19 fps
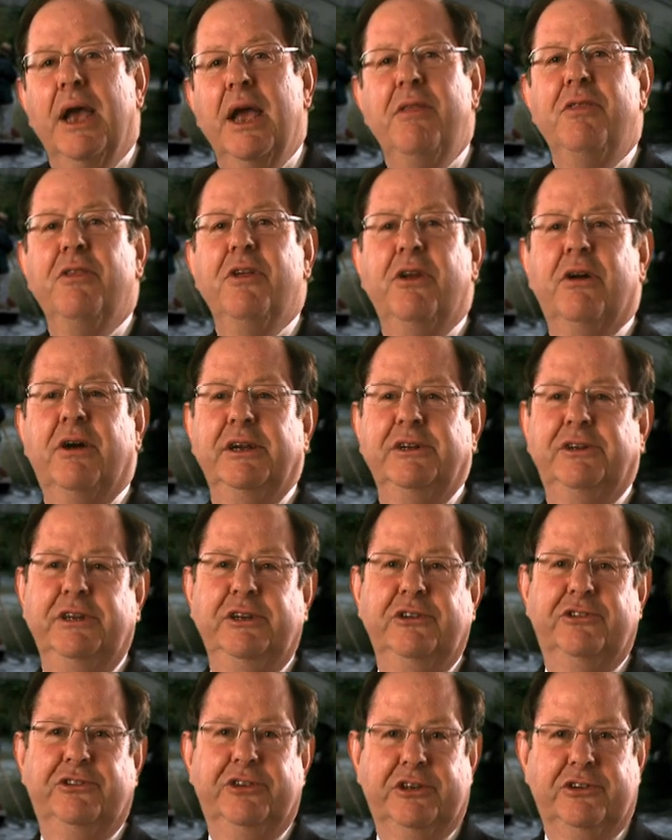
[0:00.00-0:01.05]
In the
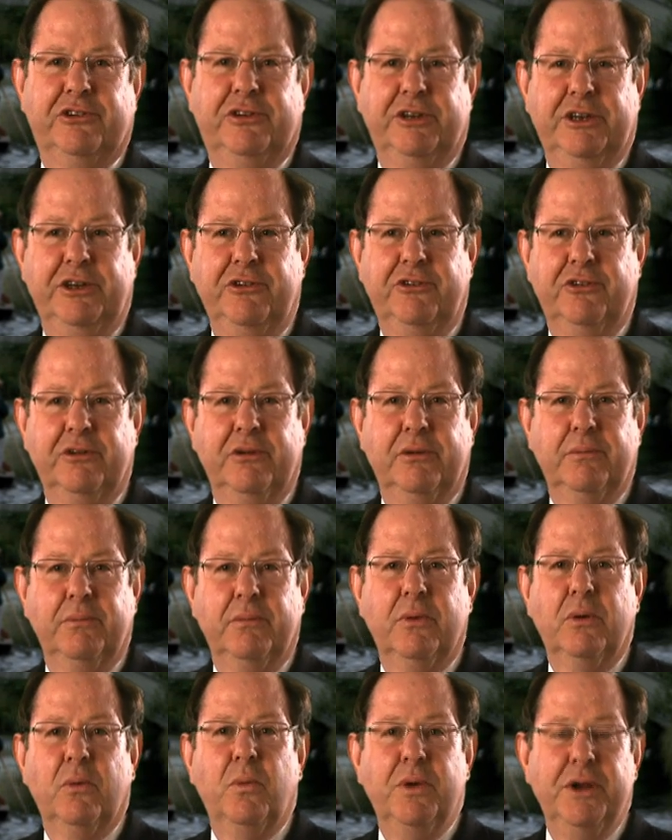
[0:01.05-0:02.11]
1960s,
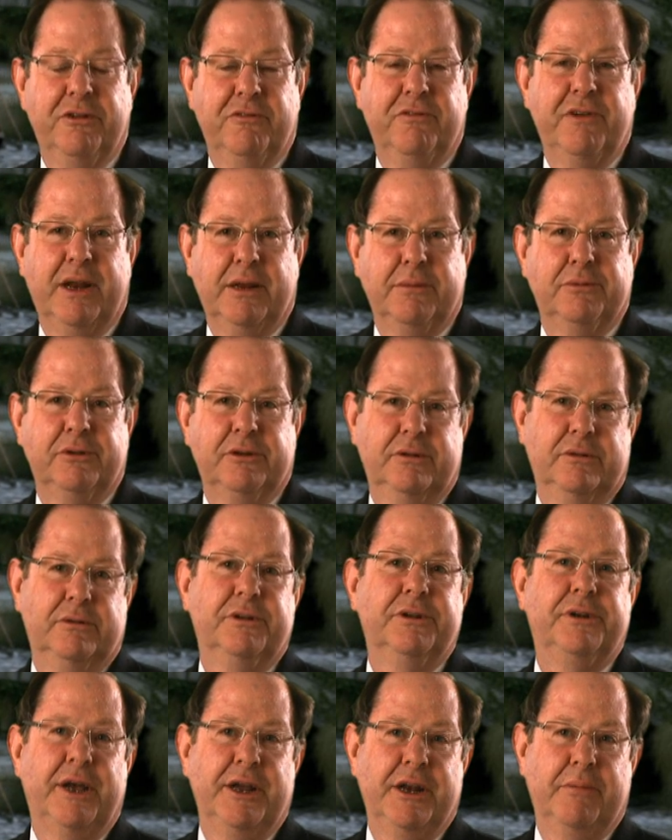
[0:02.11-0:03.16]
we developed
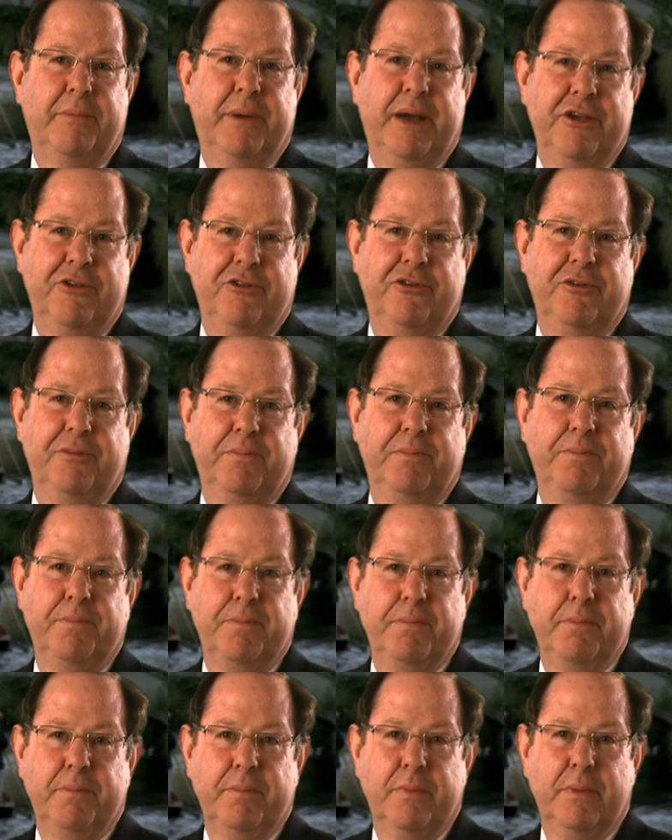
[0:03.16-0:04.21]
the database.
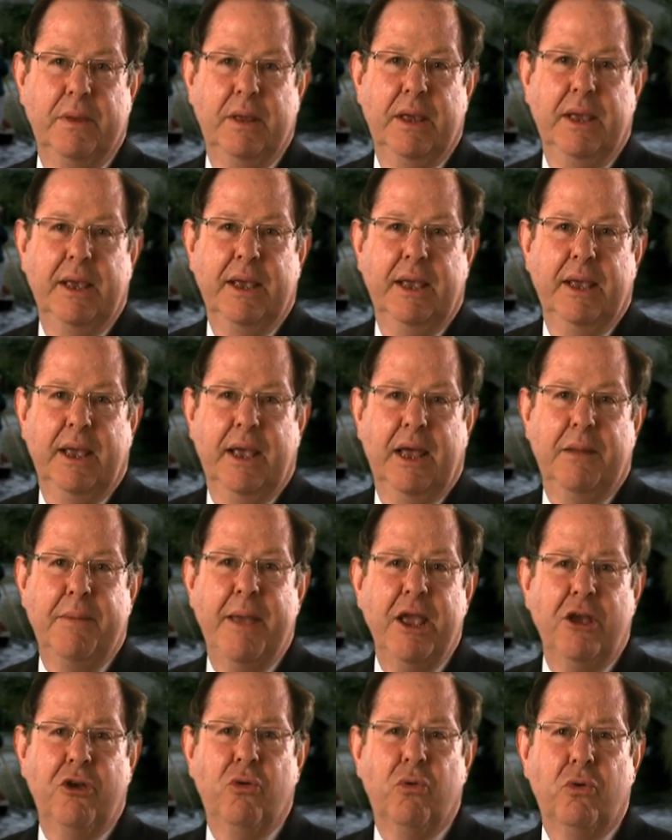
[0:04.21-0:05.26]
And a
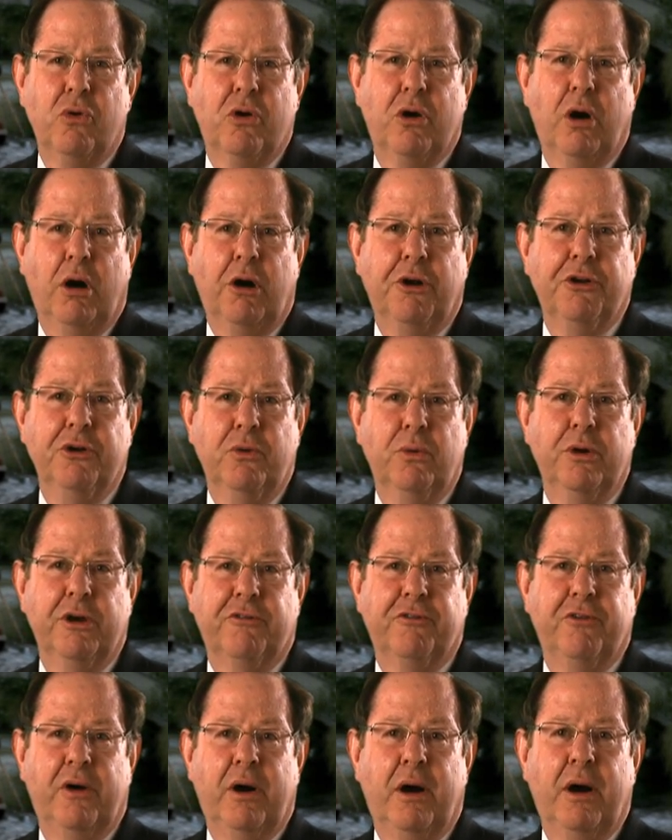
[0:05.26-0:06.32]
man called Codd, who
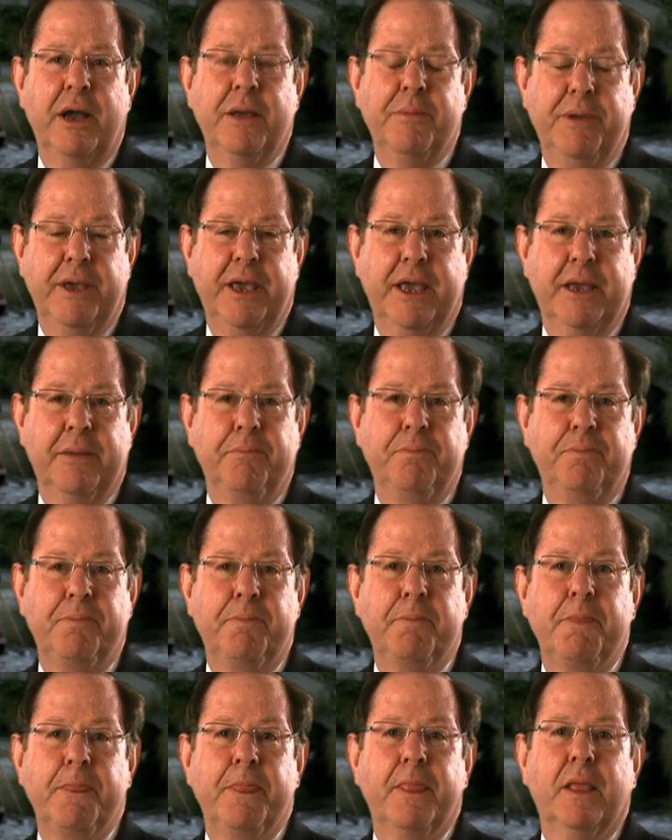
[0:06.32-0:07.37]
worked for IBM,
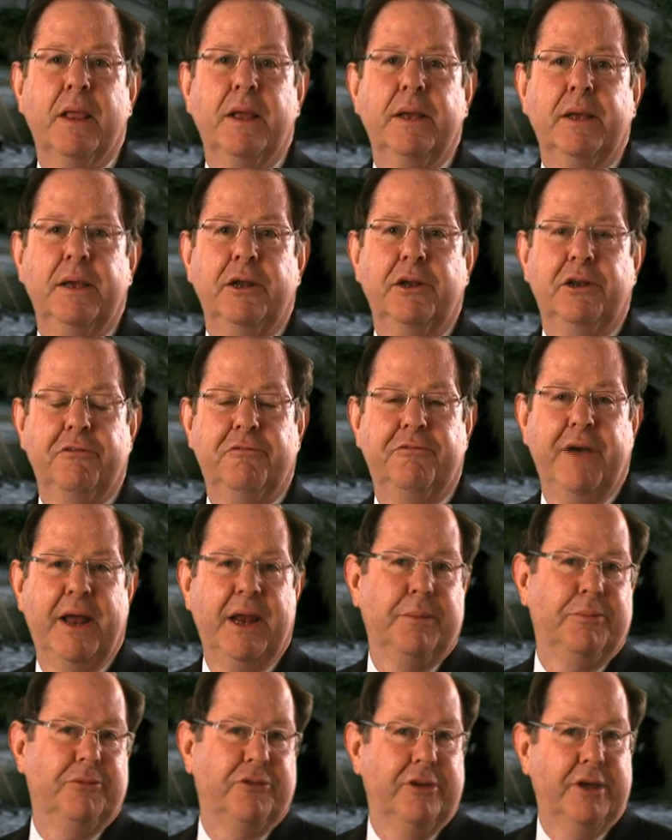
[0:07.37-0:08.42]

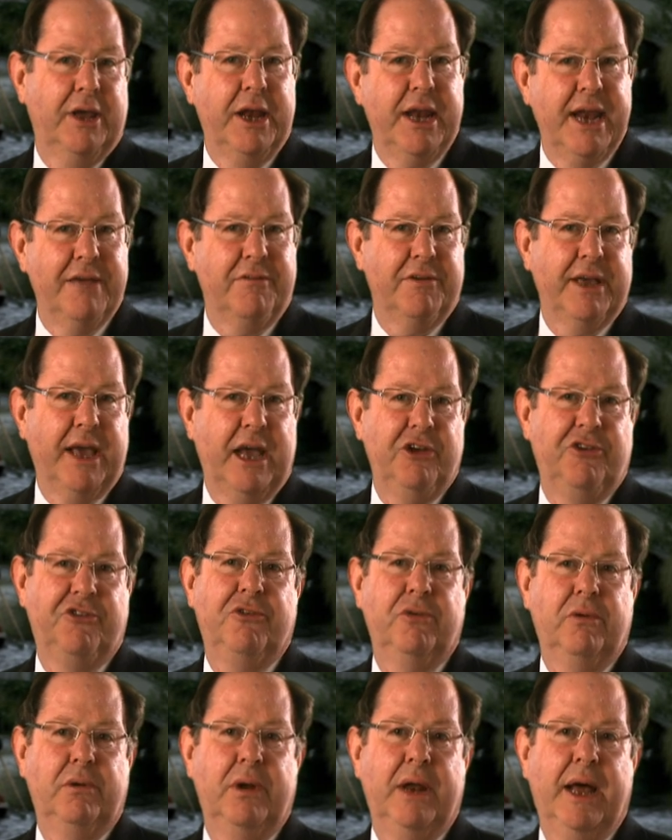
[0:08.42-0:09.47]
developed a
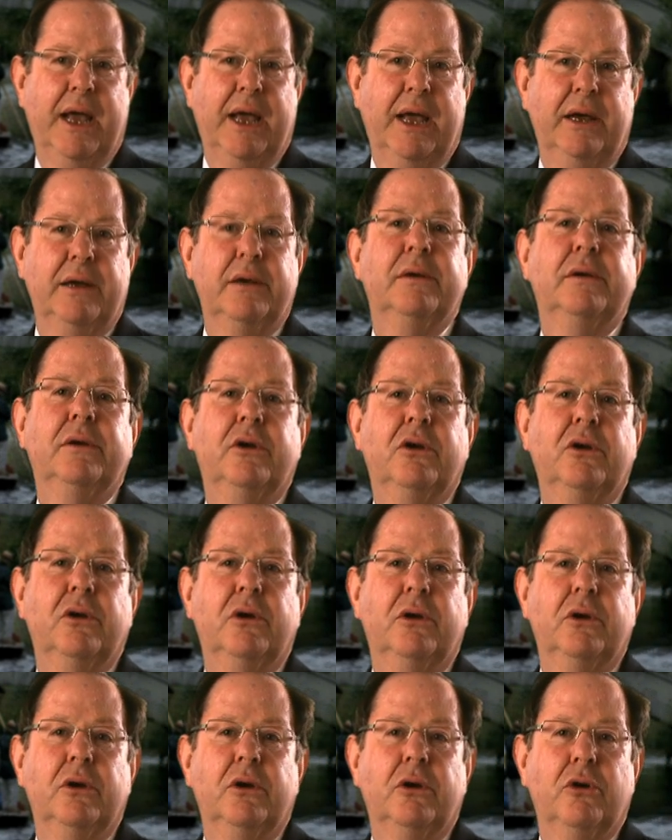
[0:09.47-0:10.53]
navigational layer
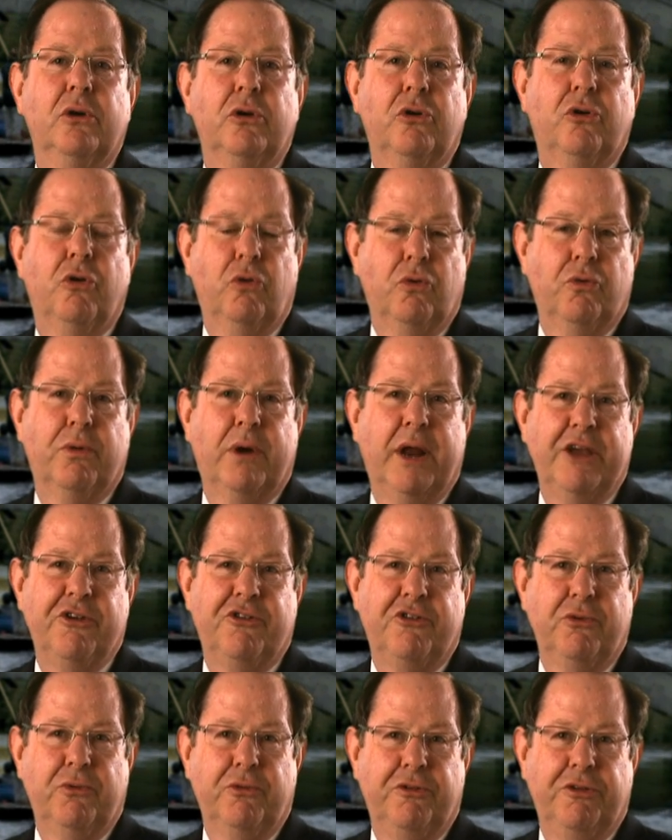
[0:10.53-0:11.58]
called
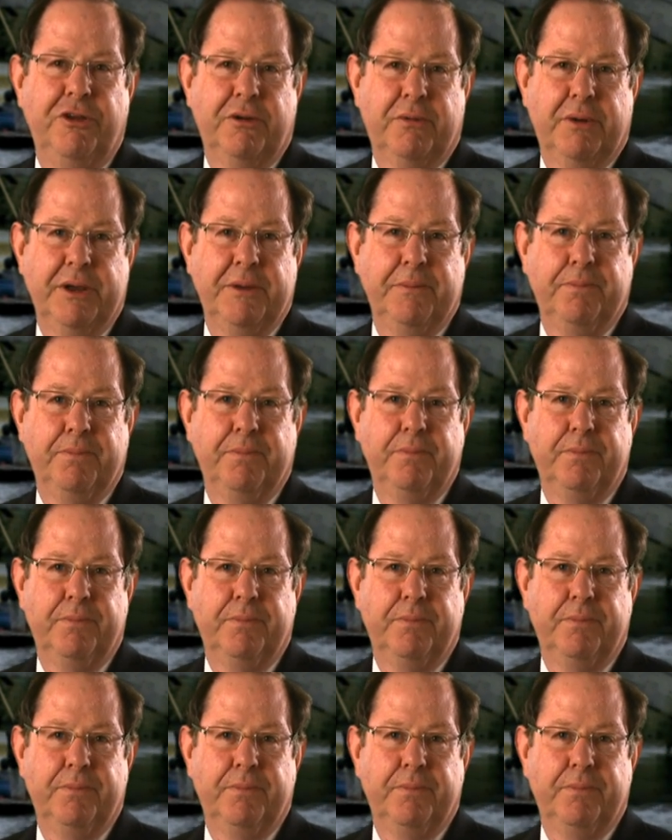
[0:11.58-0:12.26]
relational theory.